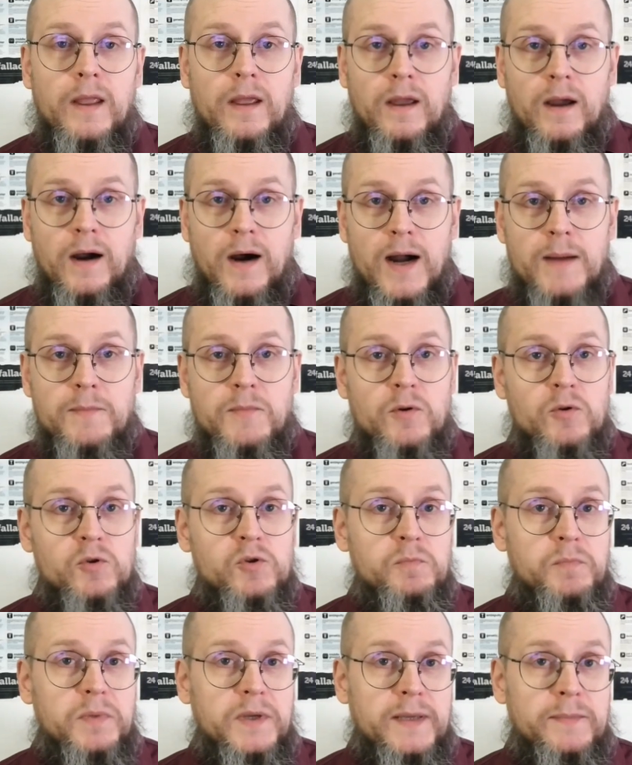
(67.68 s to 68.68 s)
Are most
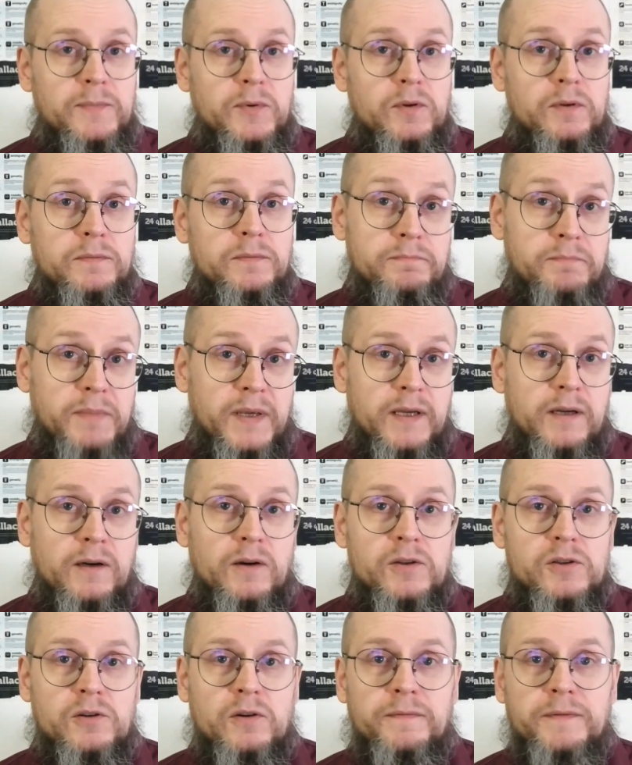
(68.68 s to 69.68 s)
people,
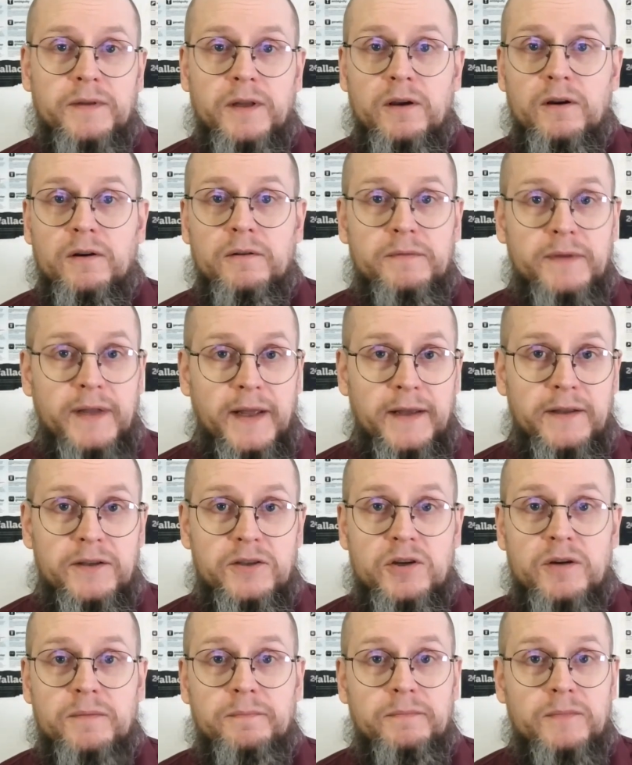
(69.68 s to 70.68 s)
because of their
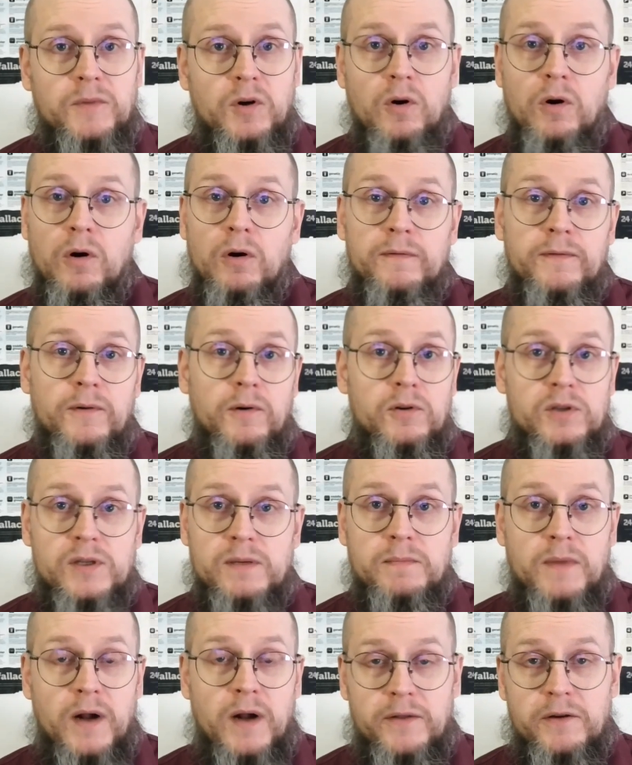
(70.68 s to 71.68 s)
nature or for some
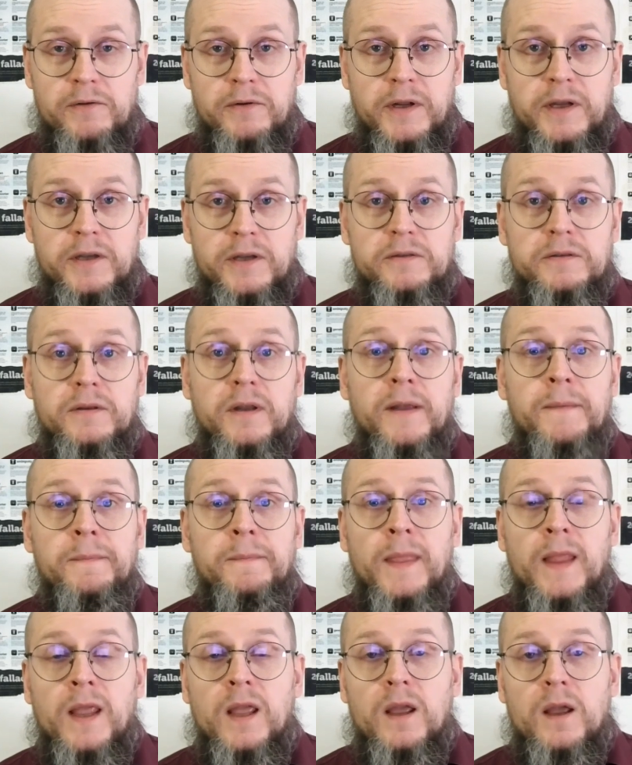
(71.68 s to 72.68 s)
other reason,
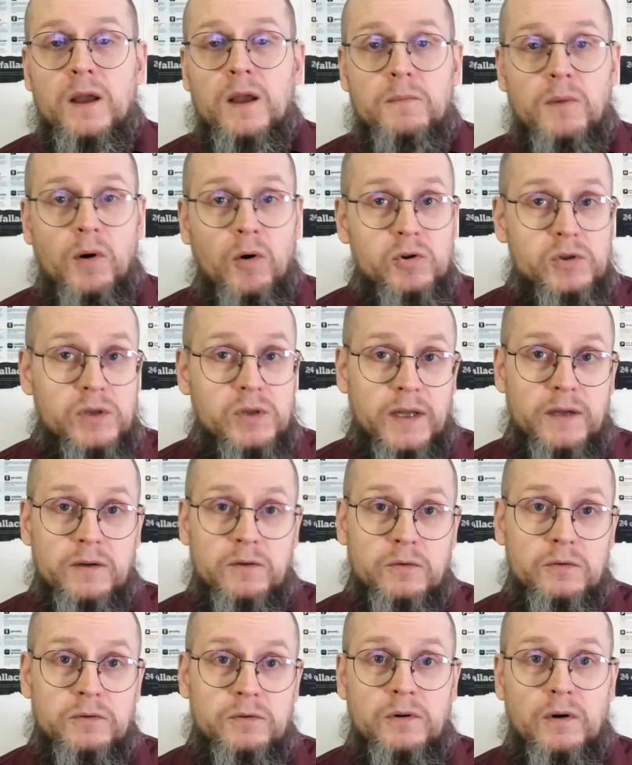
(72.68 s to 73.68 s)
mostly
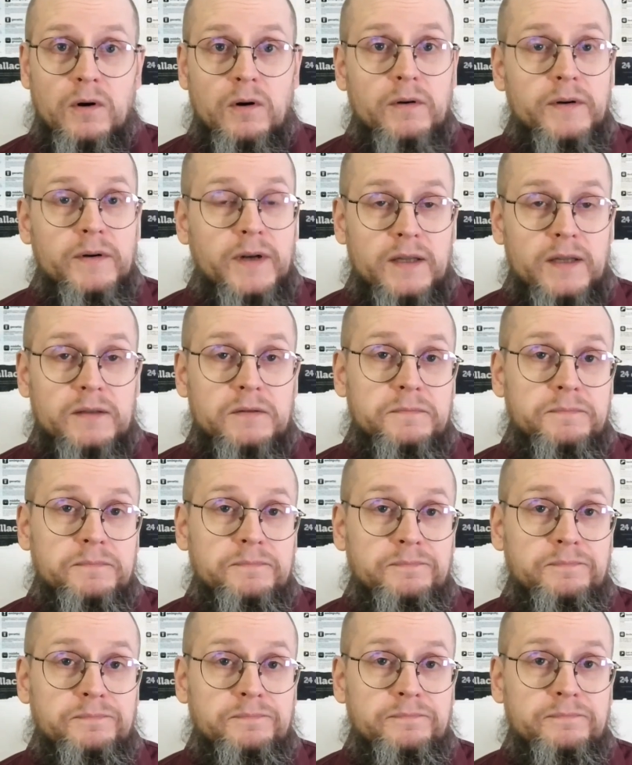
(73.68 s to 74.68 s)
good or not?
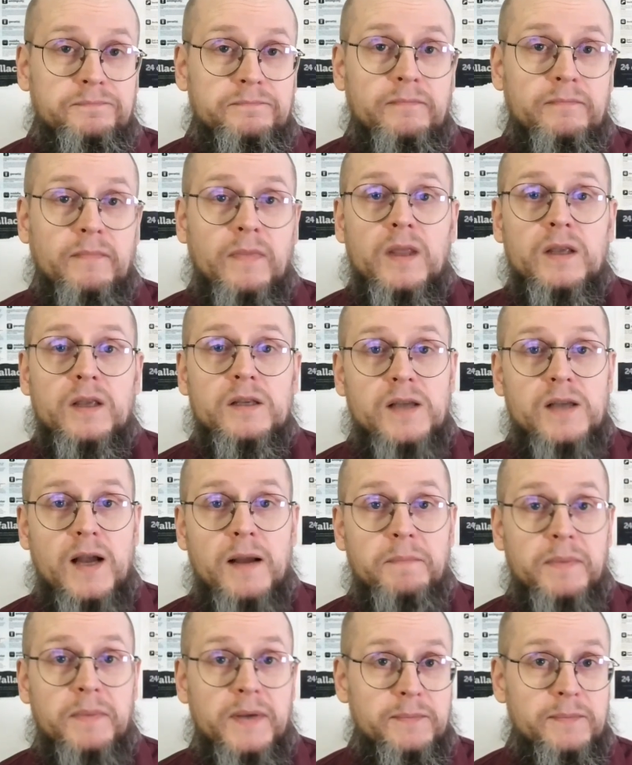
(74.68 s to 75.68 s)
Some
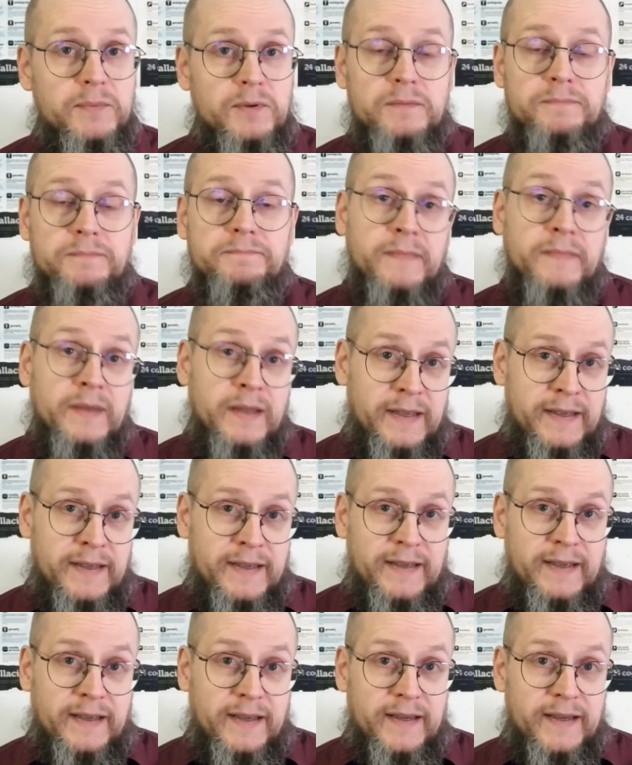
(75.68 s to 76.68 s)
people,
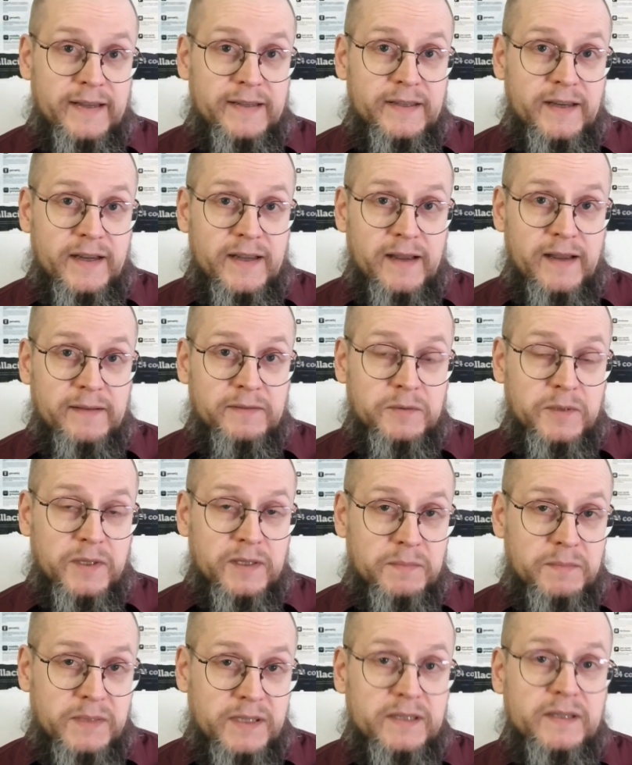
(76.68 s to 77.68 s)
and I have to
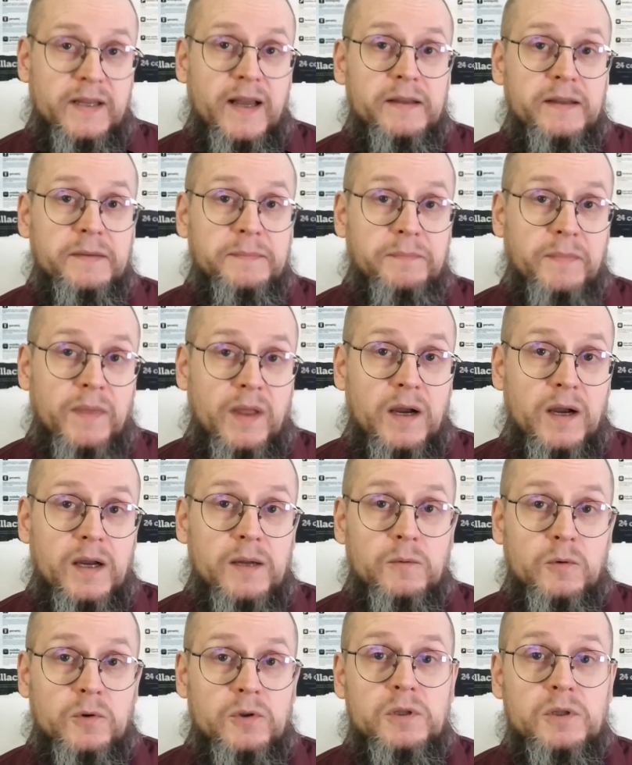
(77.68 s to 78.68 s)
admit that I
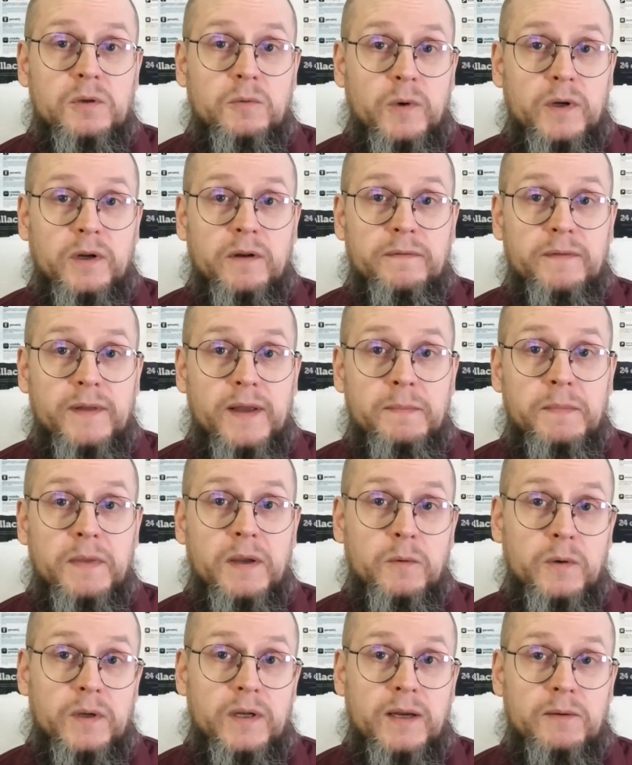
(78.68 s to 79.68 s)
was one of them
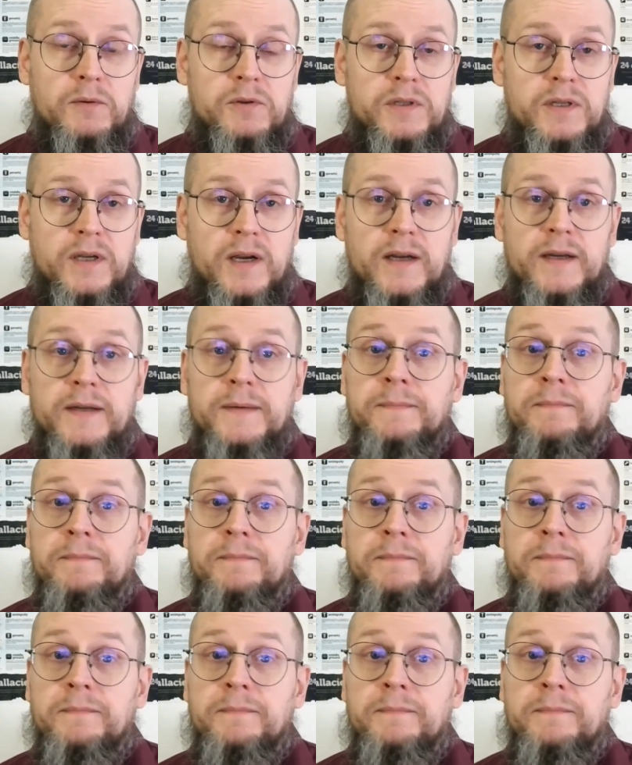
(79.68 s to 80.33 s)
when I was young,